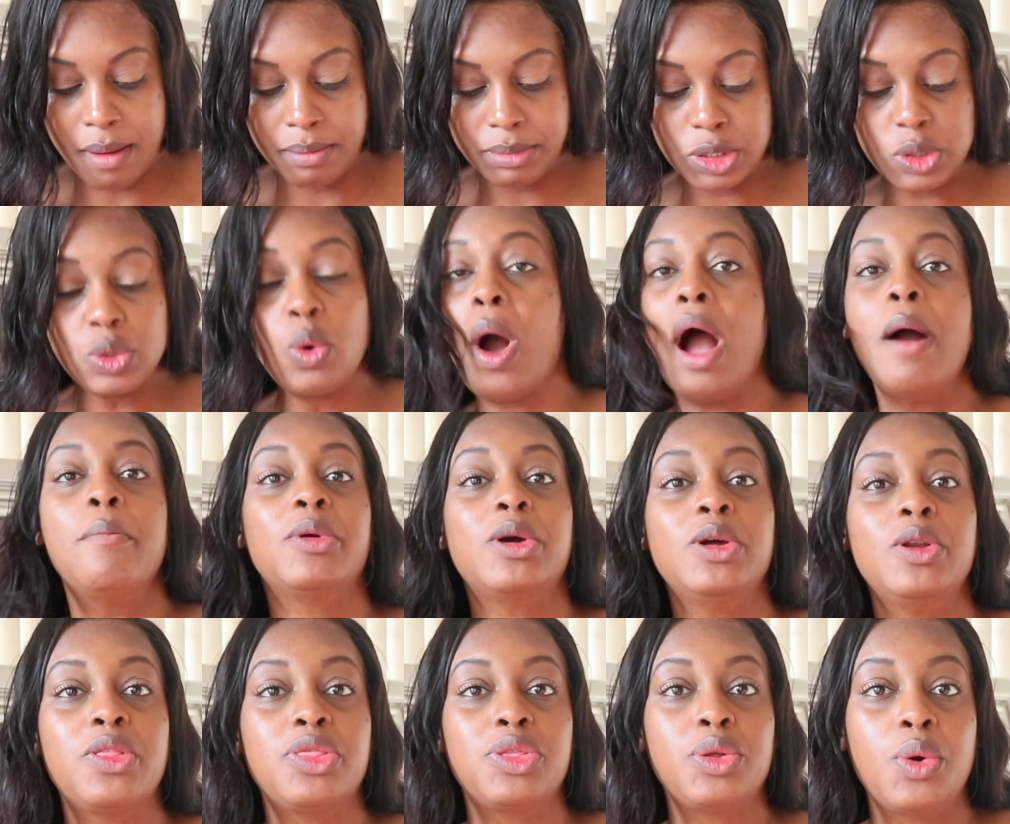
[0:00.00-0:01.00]
So I'm
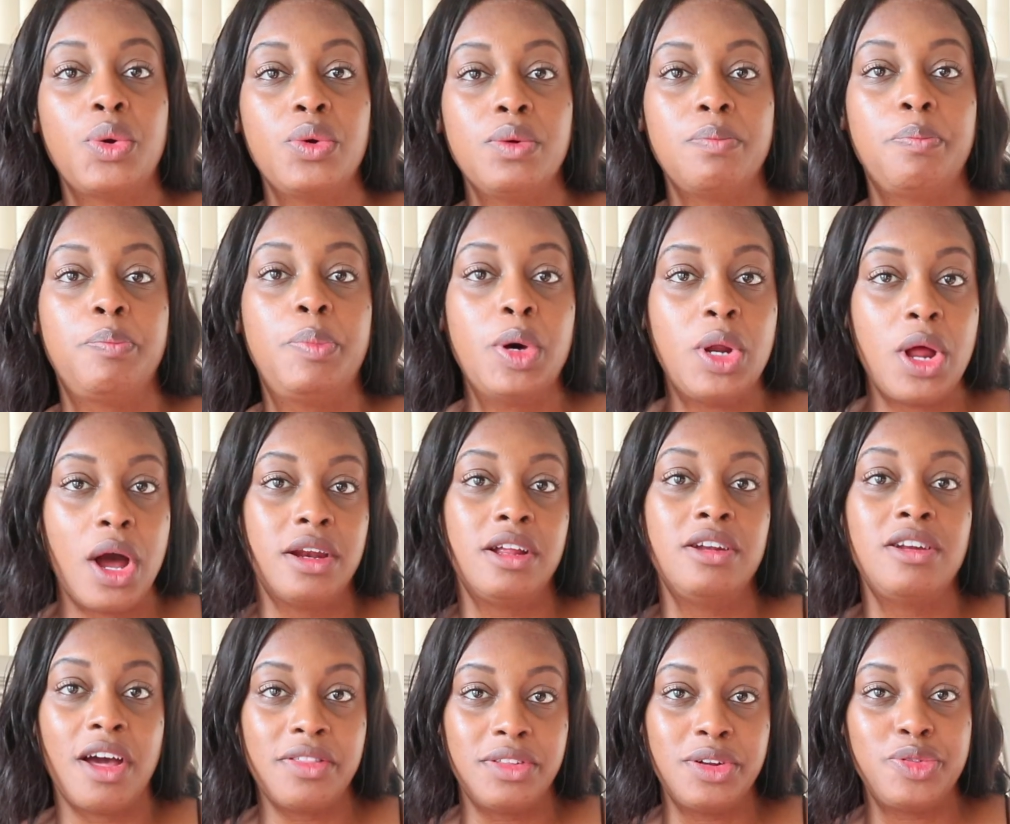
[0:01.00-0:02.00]
gonna put on
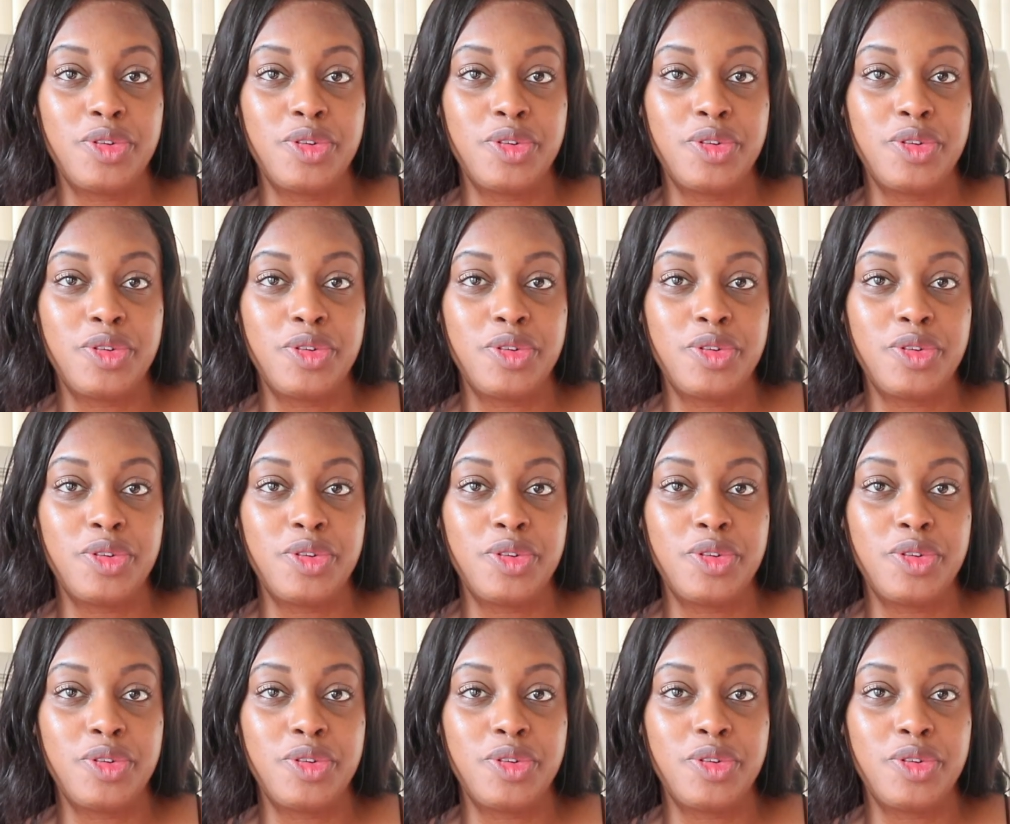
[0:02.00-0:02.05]
another